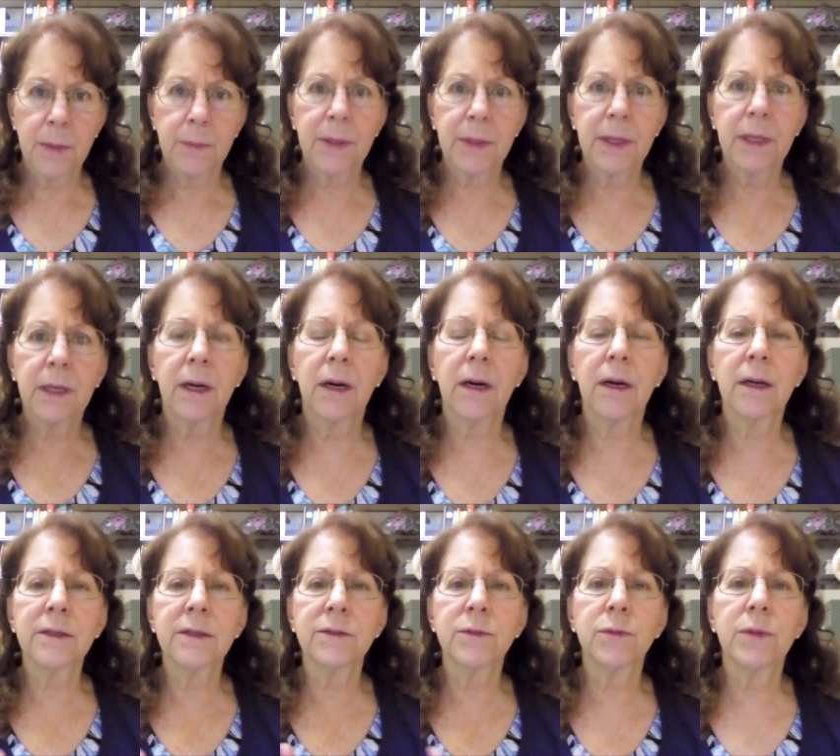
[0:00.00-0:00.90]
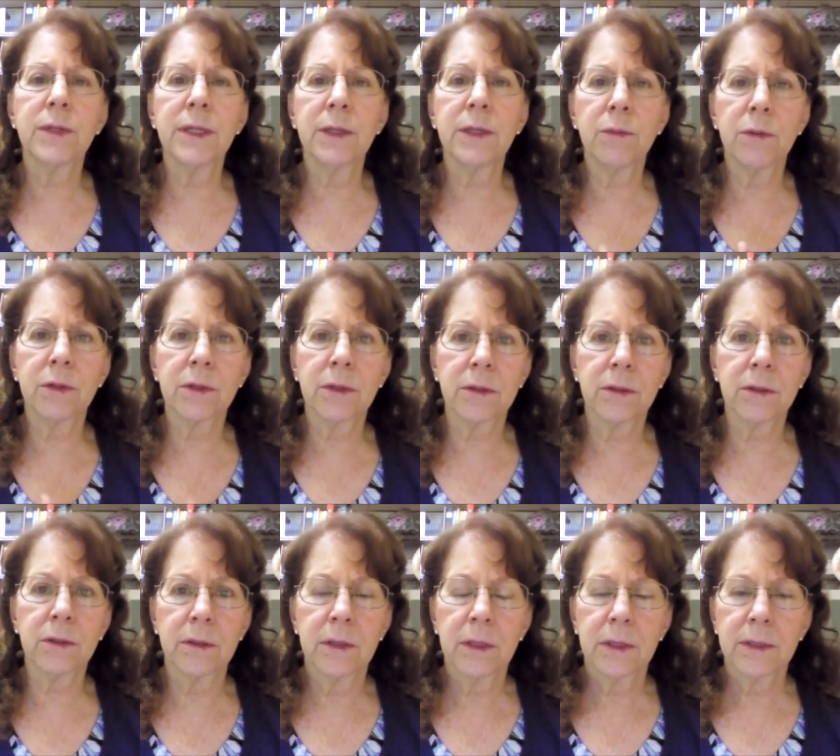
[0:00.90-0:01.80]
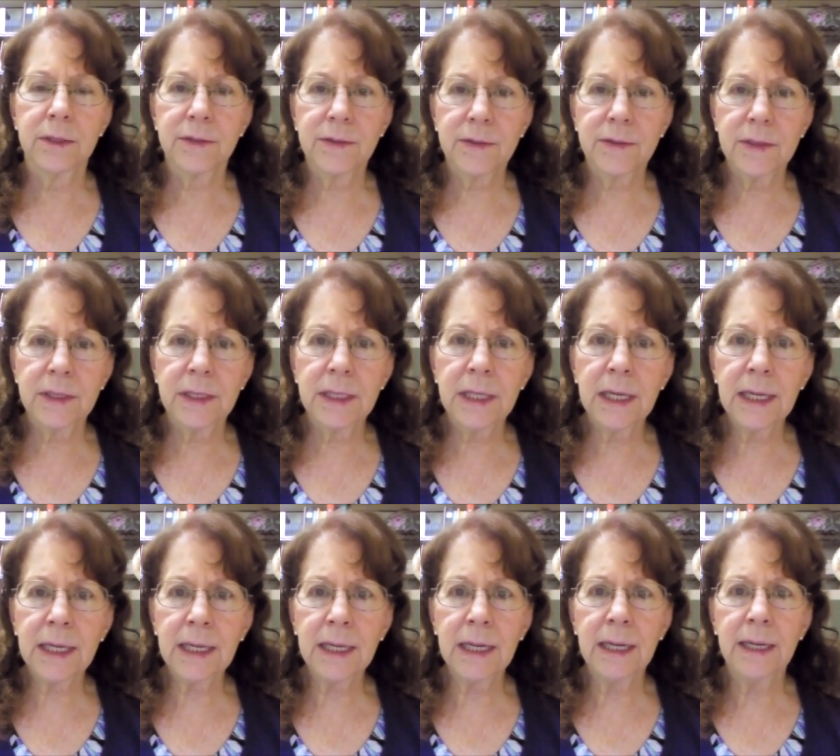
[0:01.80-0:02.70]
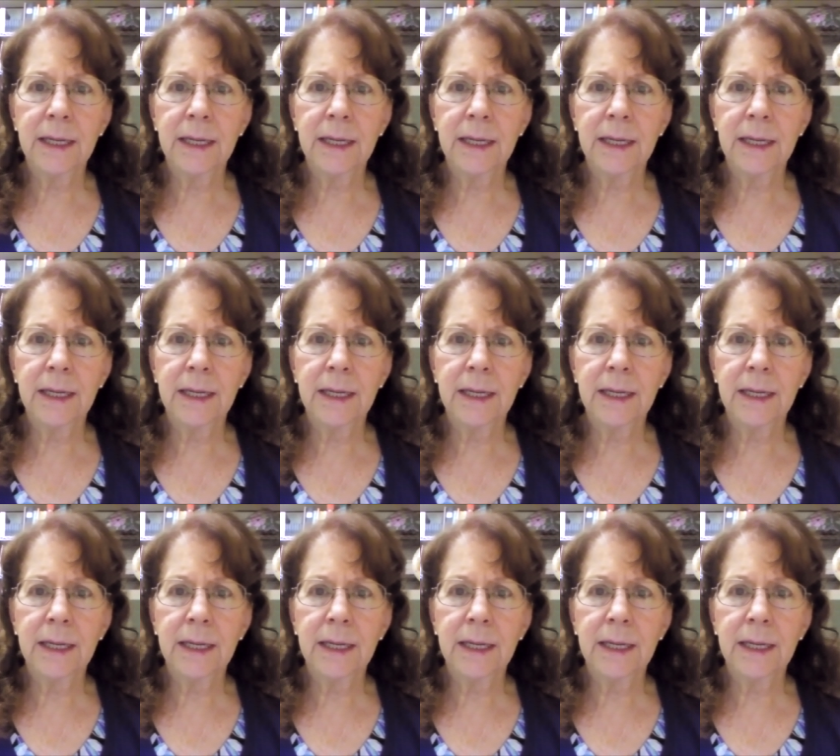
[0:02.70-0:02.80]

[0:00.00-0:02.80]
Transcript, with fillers: because we were seeing